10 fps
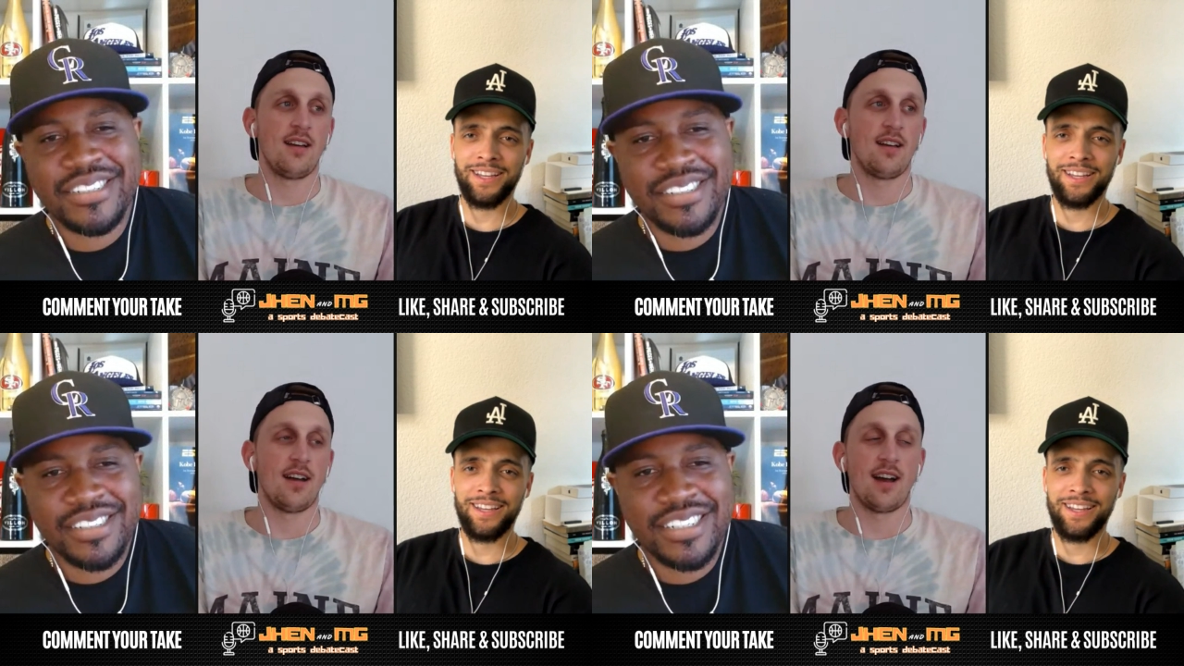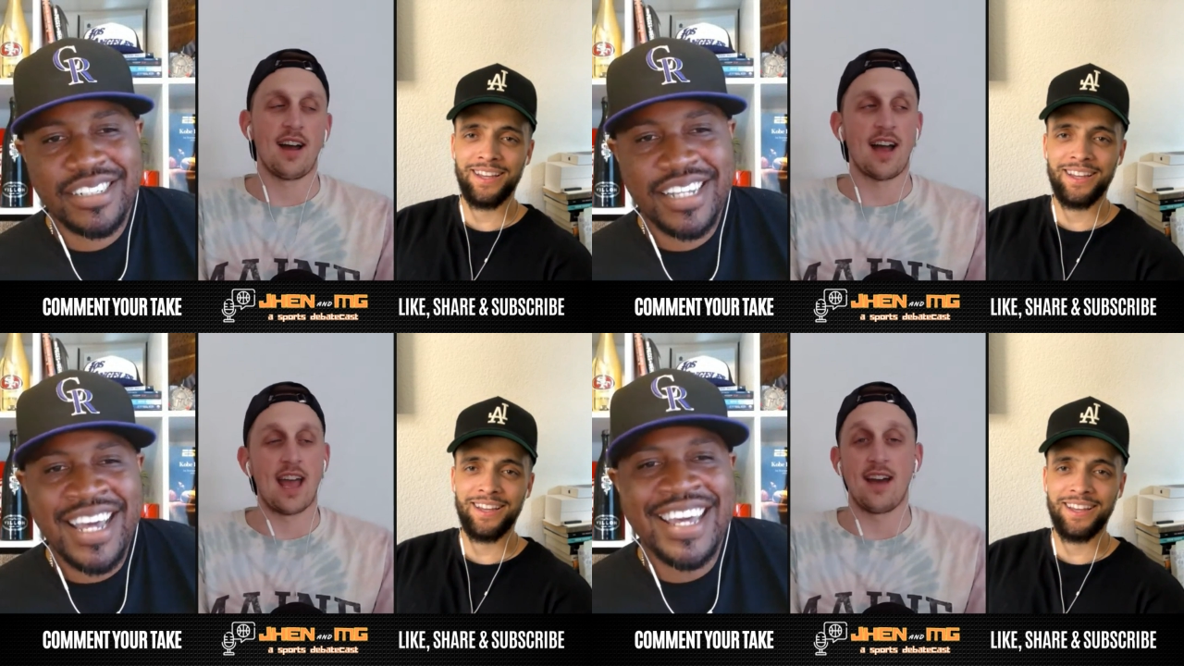Speaker 1: Uh,
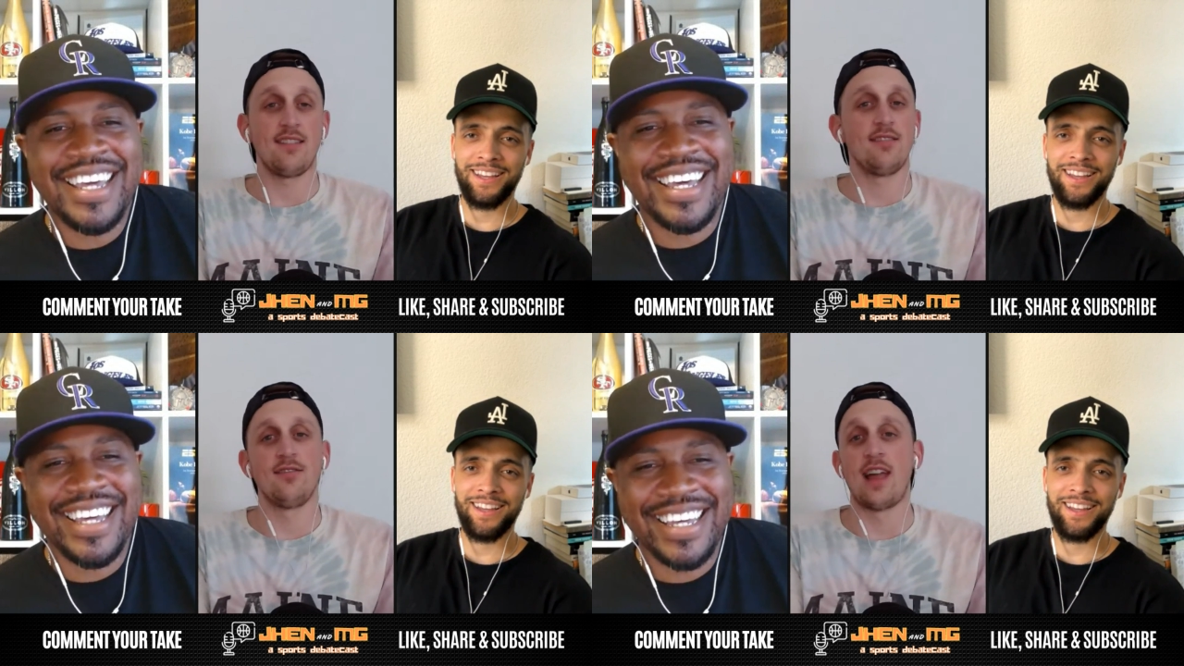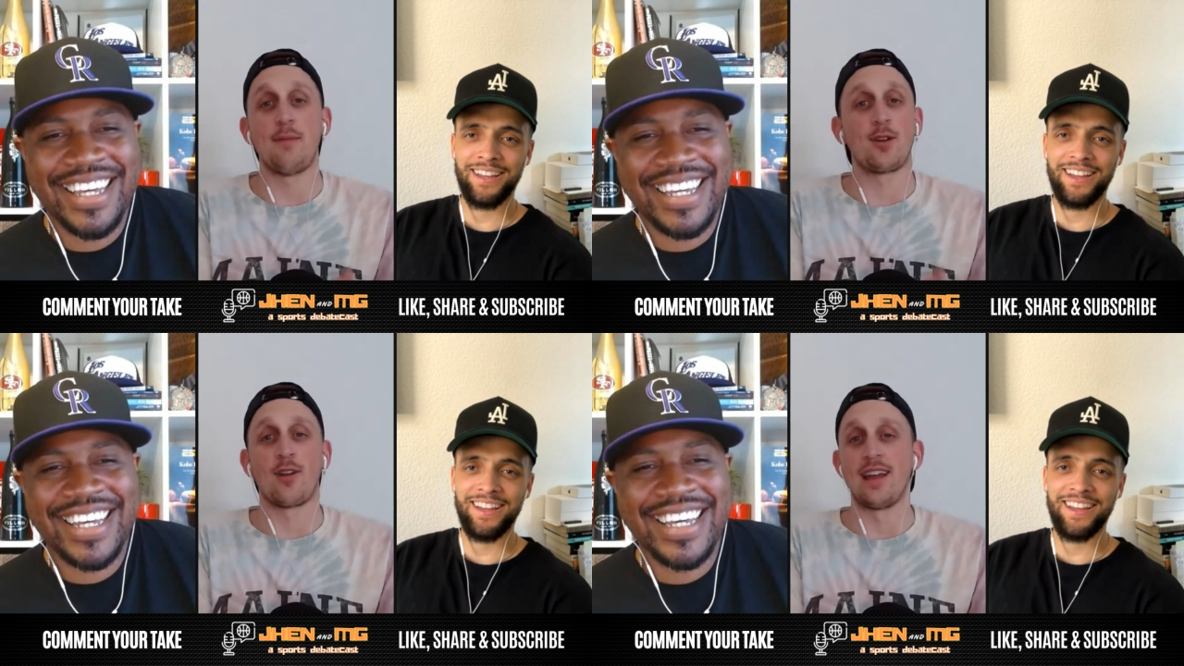I
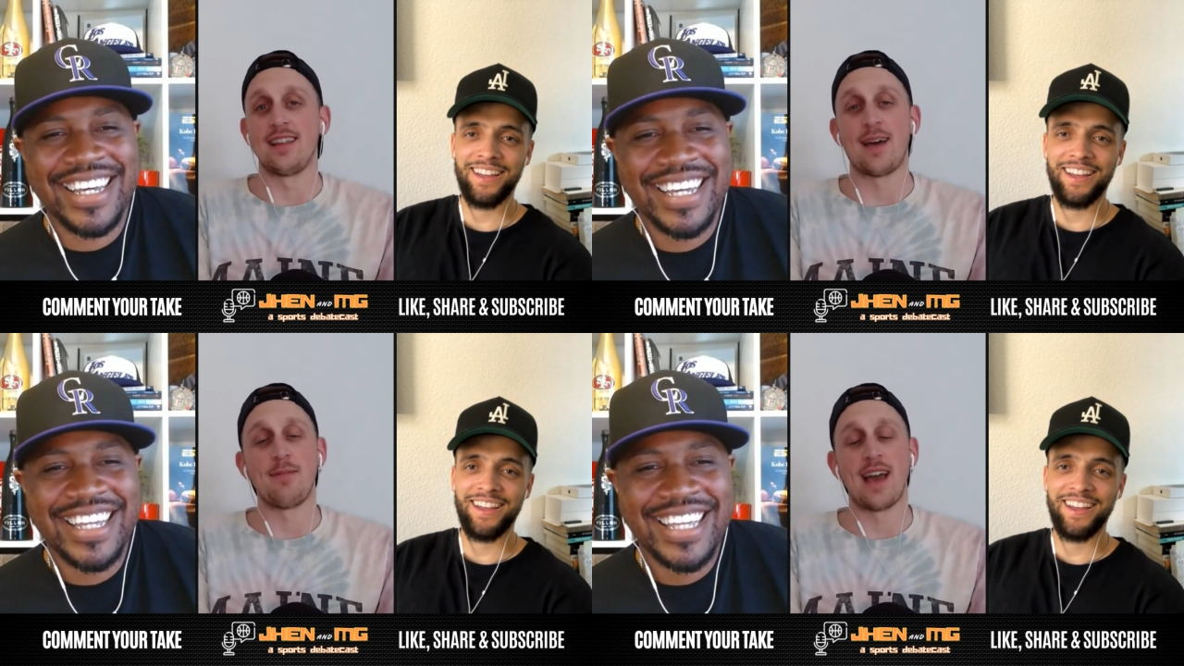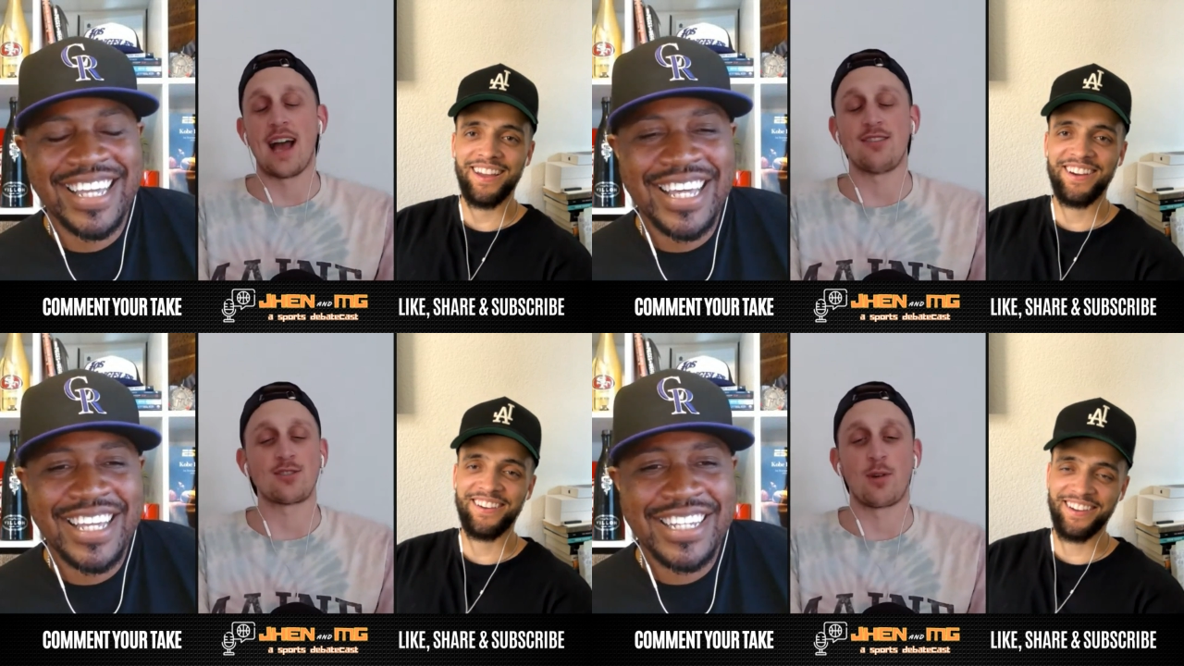that'd be great. I'd be,
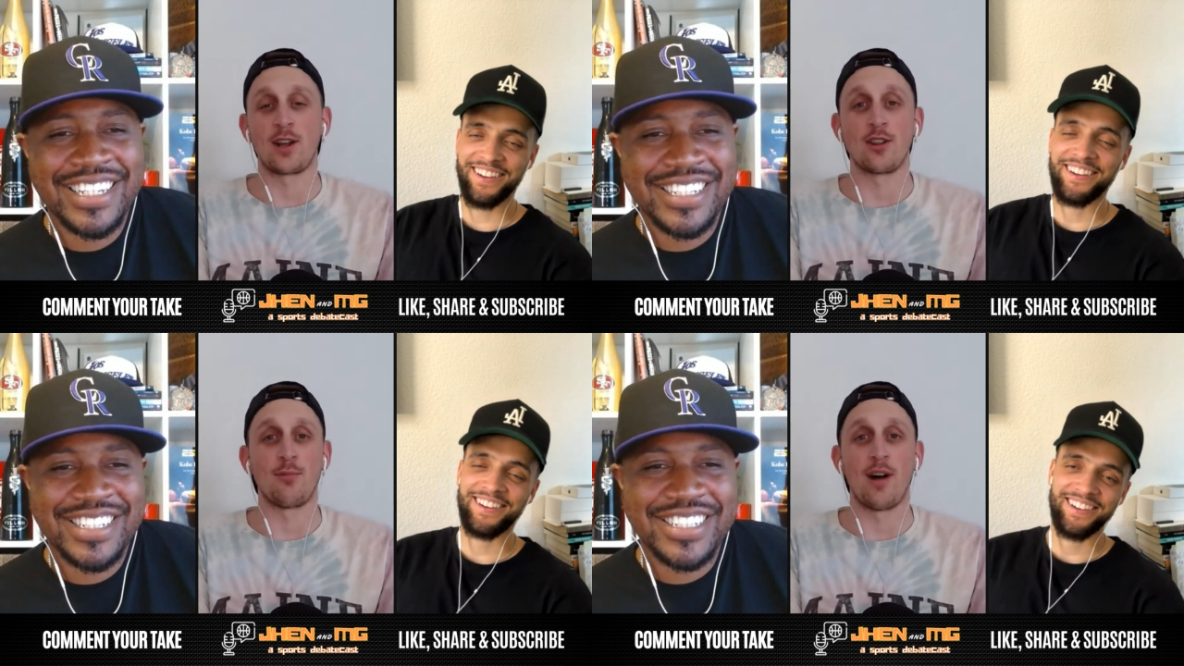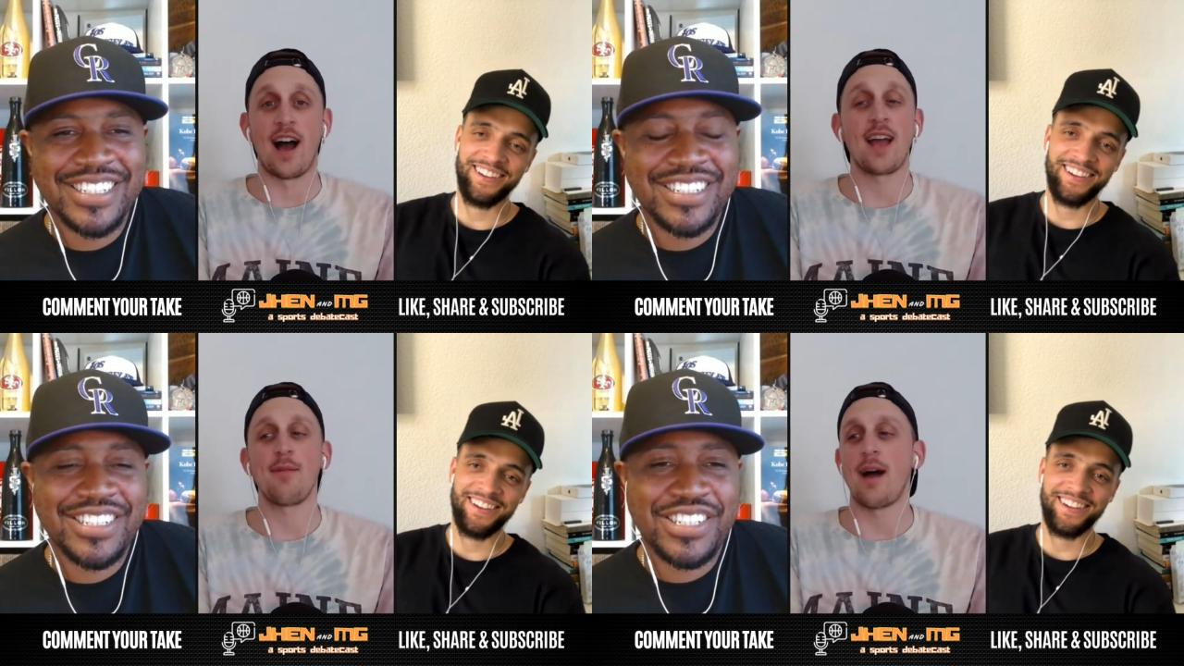I oh, just want to go to the.
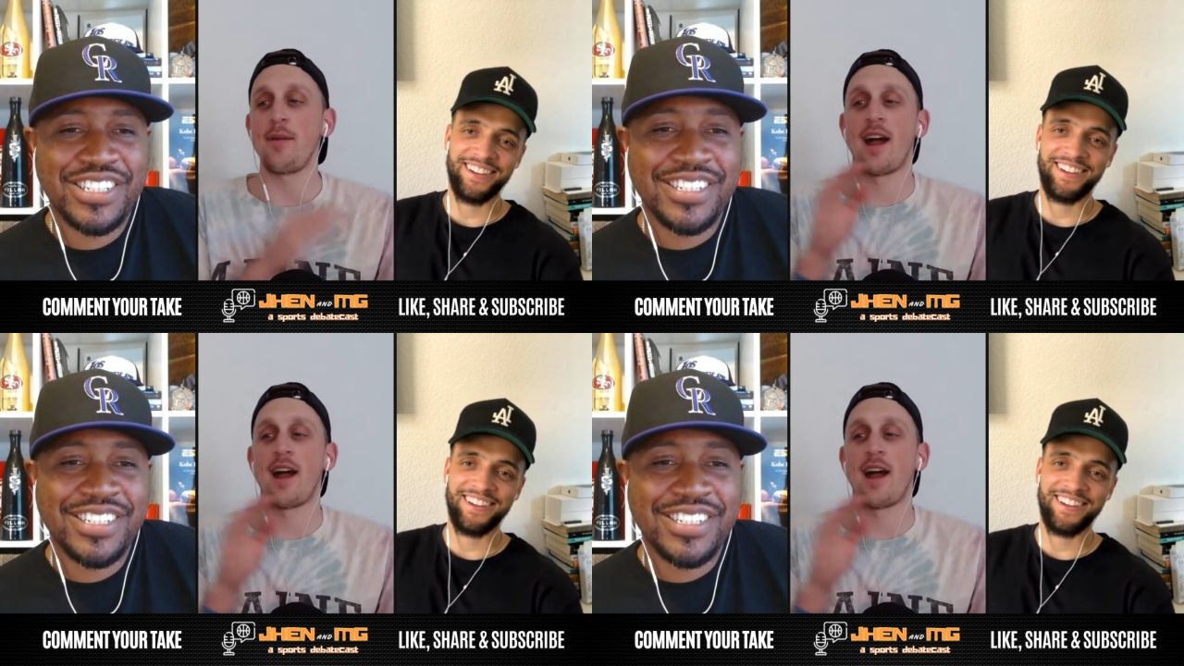I'll be